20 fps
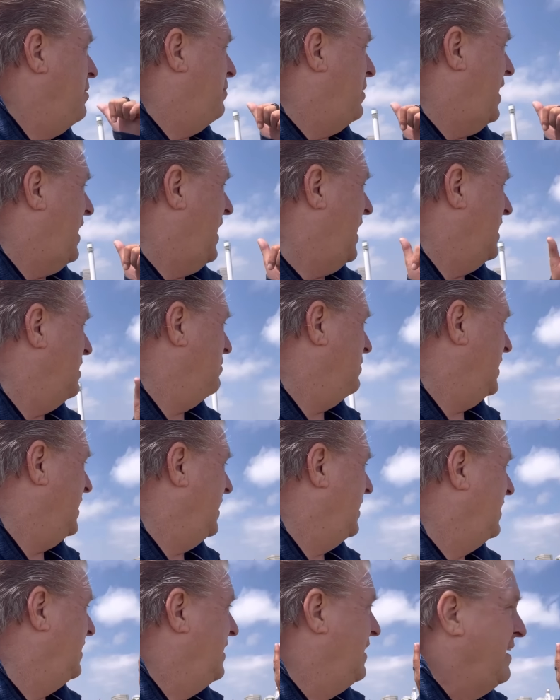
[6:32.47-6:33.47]
behind
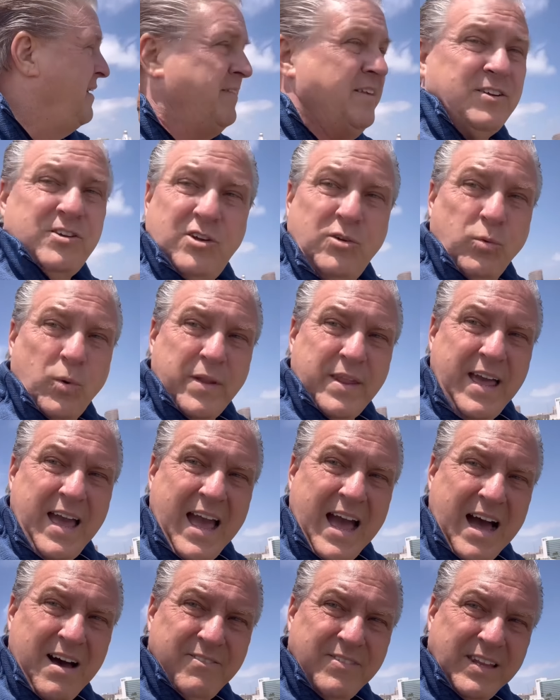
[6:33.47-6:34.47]
me. This is where they
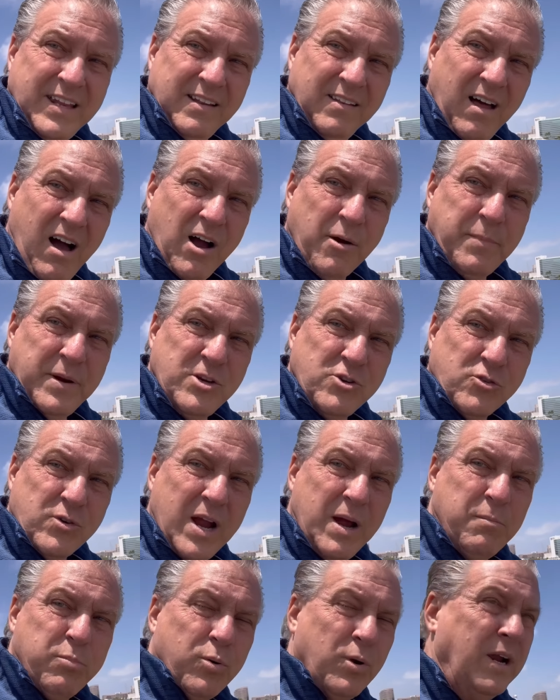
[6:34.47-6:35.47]
have the Long Beach
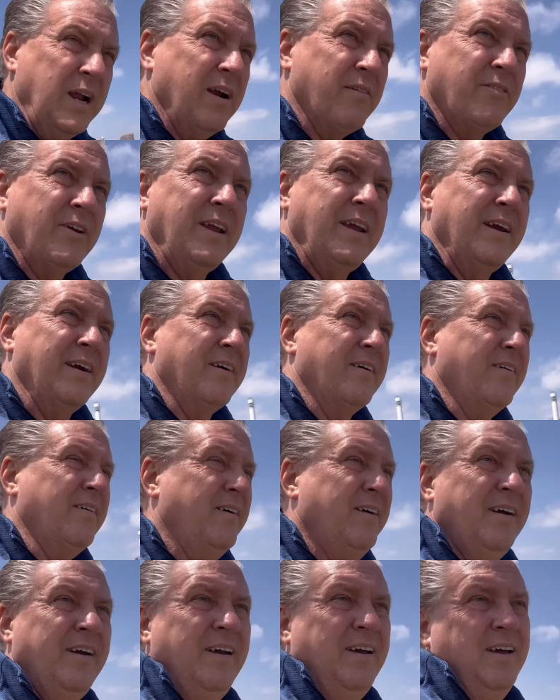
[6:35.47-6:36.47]
Grand Prix every year.
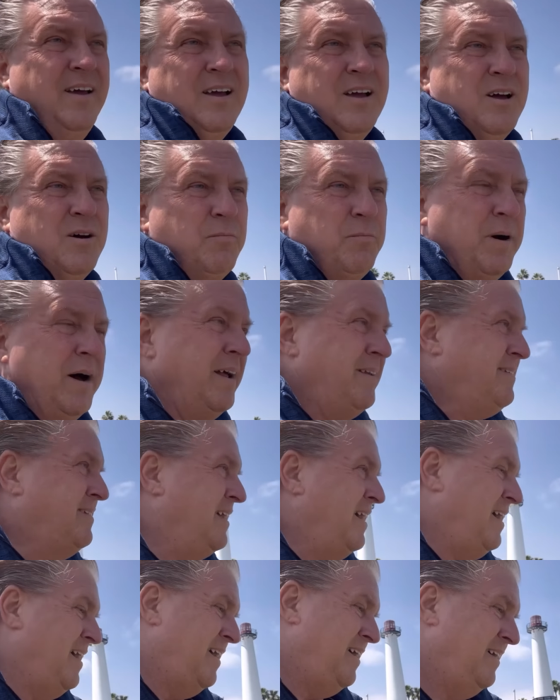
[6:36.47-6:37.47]
But
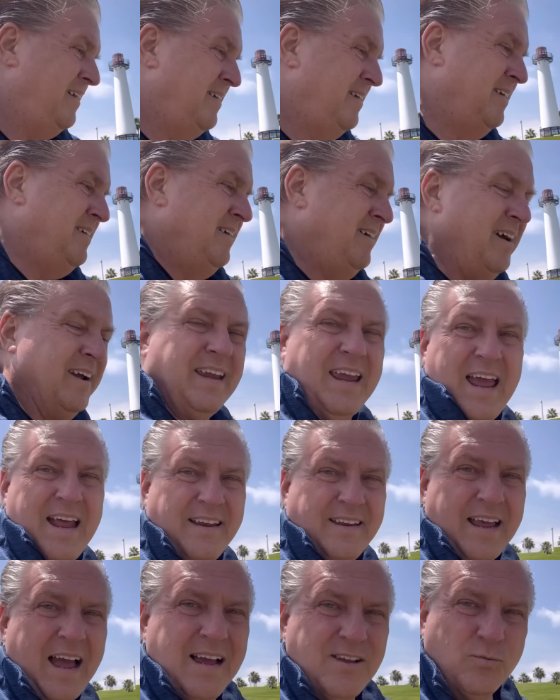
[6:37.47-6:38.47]
uh, again,
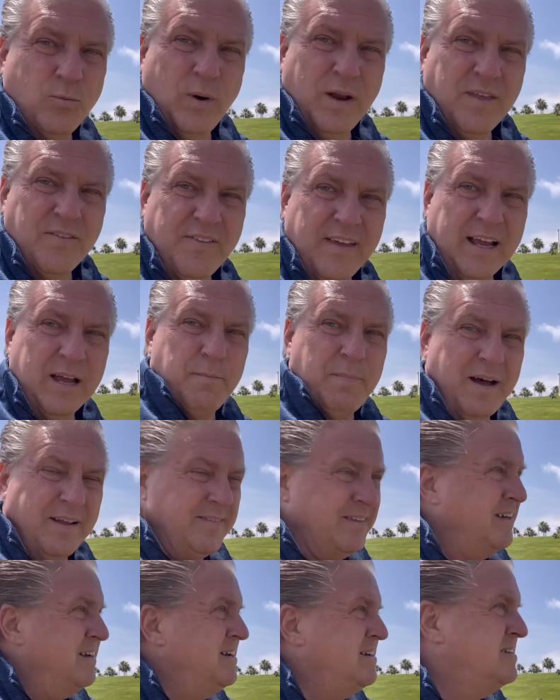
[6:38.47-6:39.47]
guys, what do you think about
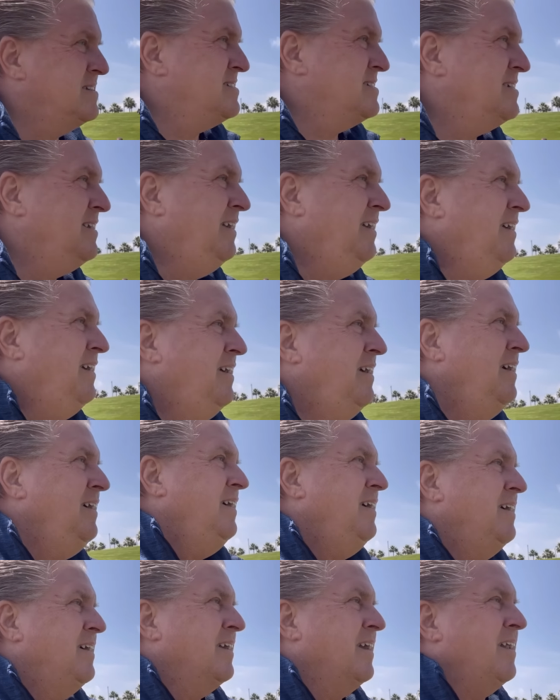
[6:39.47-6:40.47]
this?
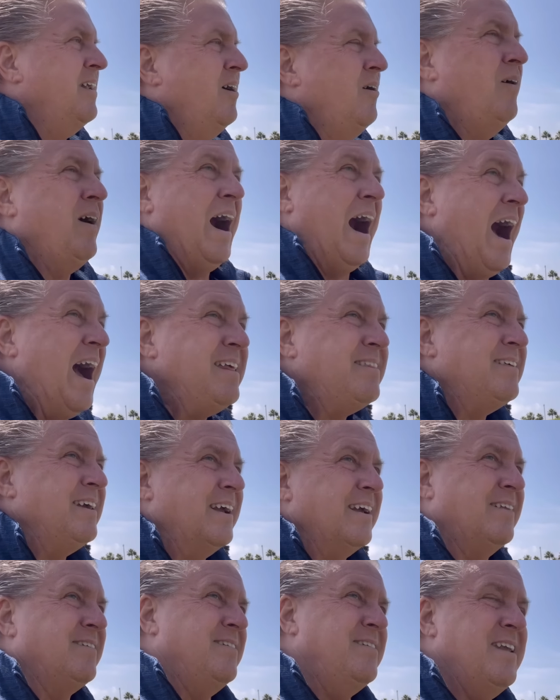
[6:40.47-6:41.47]
You know, I think
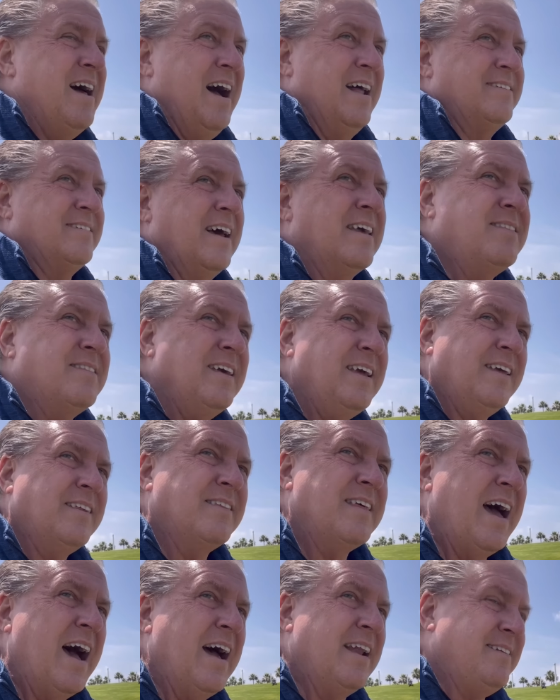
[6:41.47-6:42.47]
it's nuts. I think
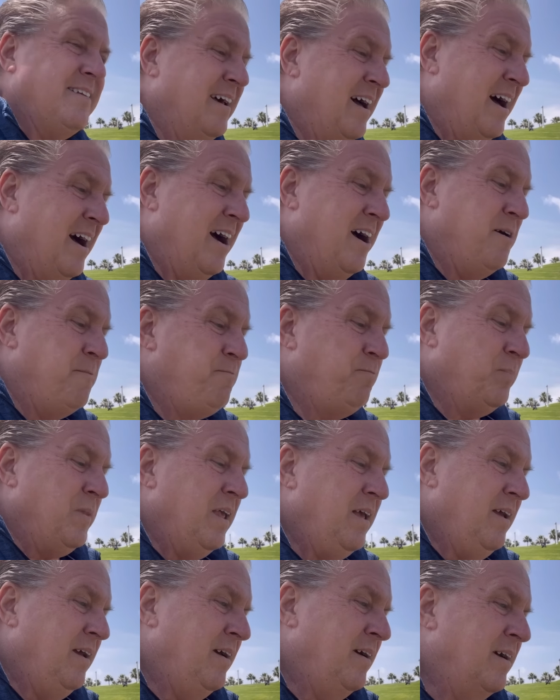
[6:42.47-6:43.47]
that uh,
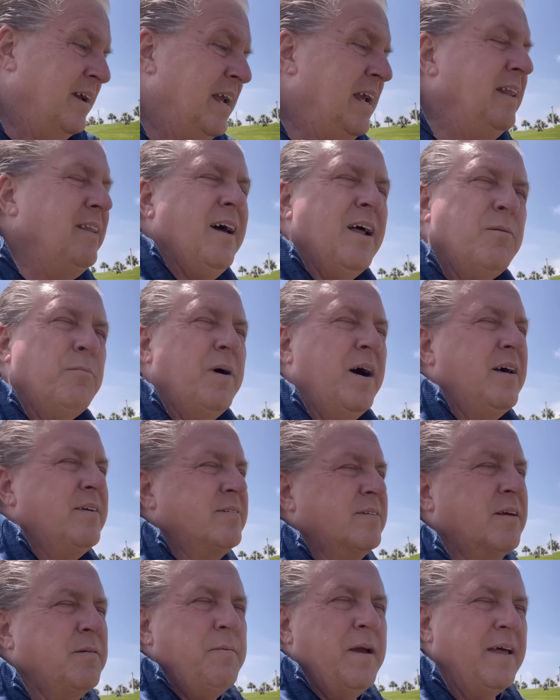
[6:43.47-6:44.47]
Elon
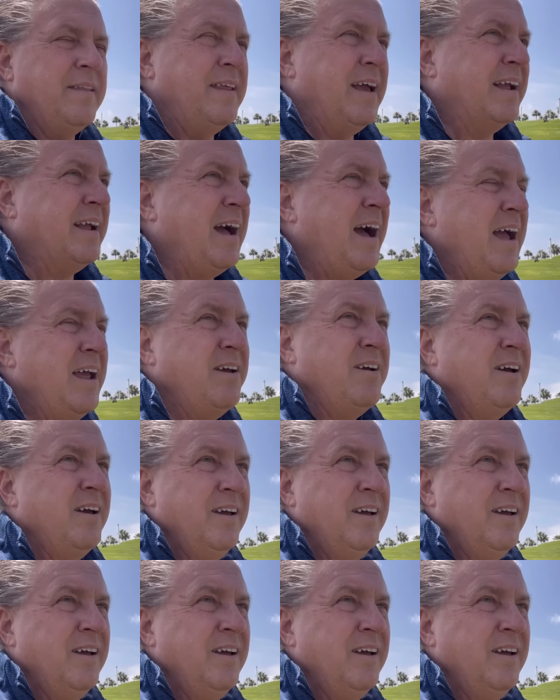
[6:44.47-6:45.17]
Musk, man, that guy